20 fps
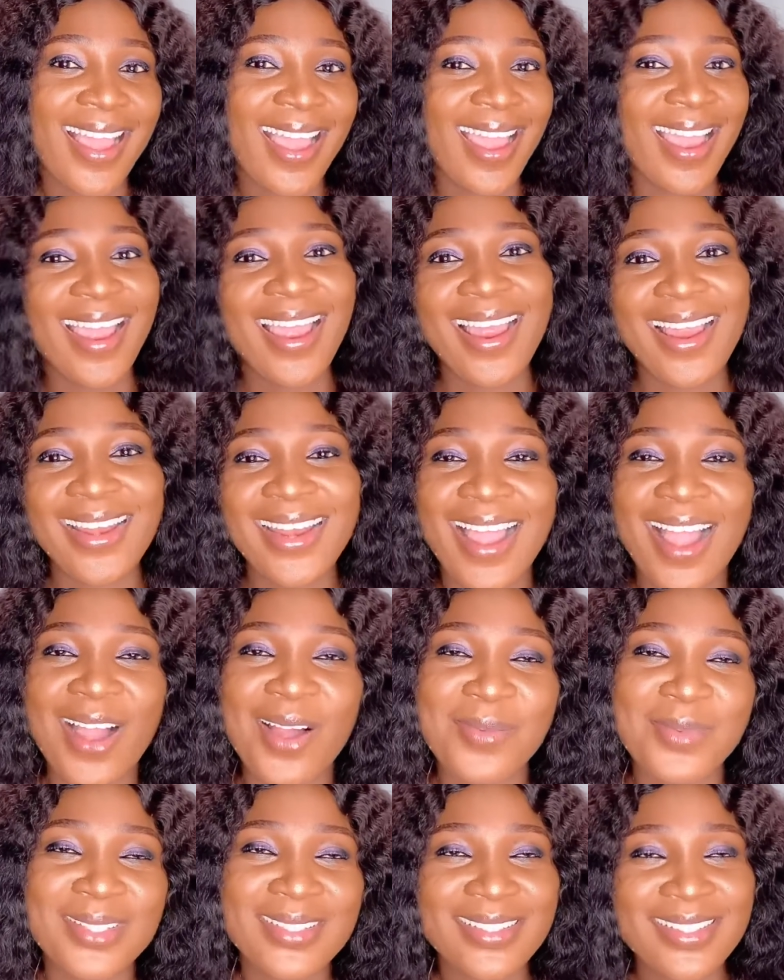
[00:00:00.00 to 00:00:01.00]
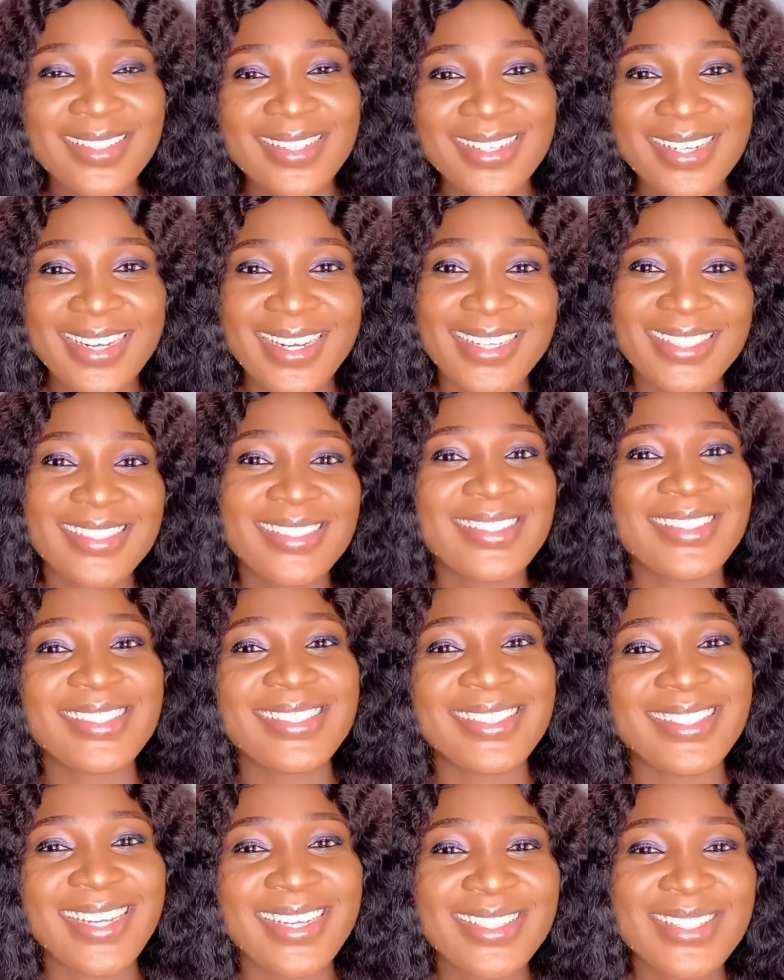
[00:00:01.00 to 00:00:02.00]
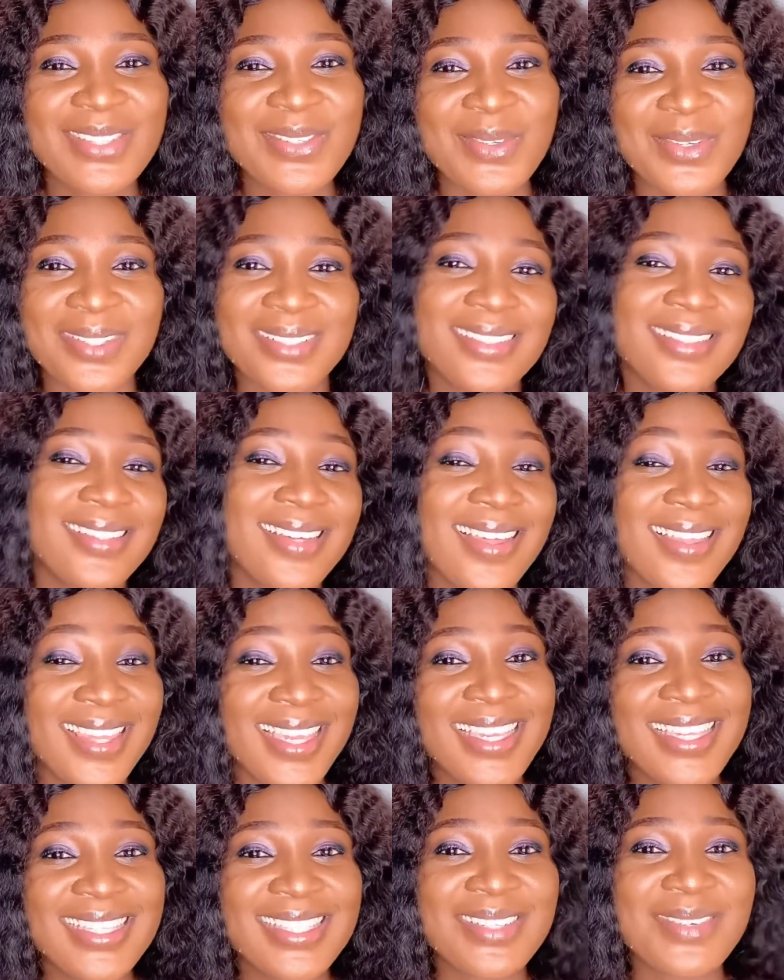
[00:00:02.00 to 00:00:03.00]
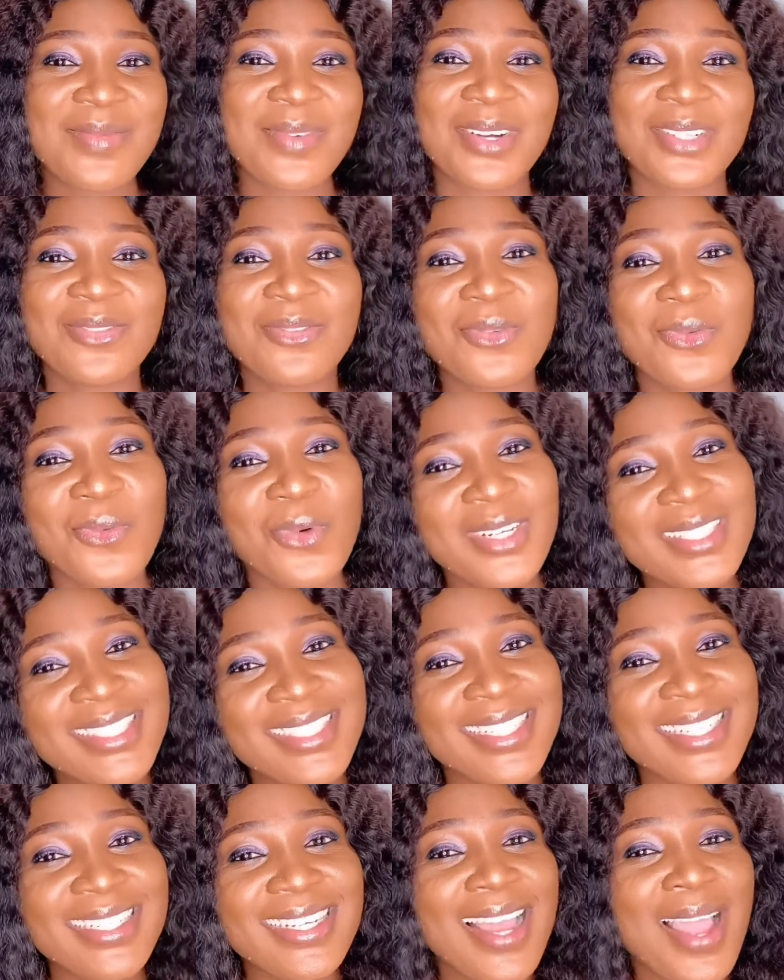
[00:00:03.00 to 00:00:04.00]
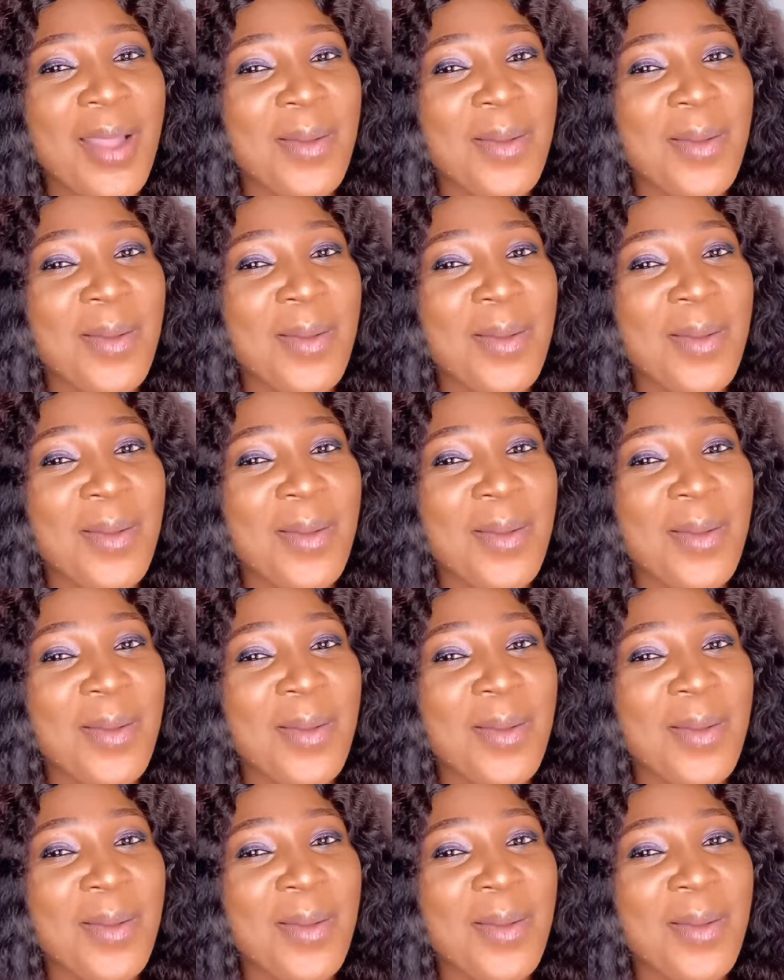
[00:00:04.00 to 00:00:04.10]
And I'll be seeing you guys on the next one. Thank you so much for watching.